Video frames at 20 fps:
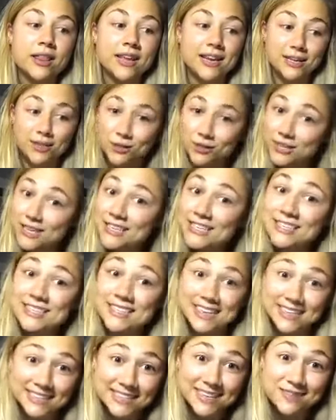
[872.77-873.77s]
then you need to
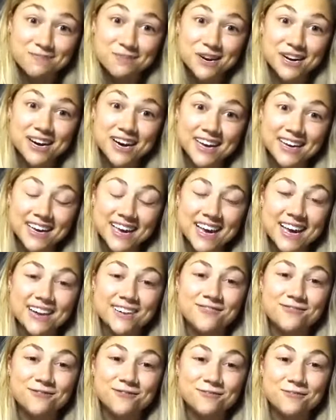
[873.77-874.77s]
dig deeper and get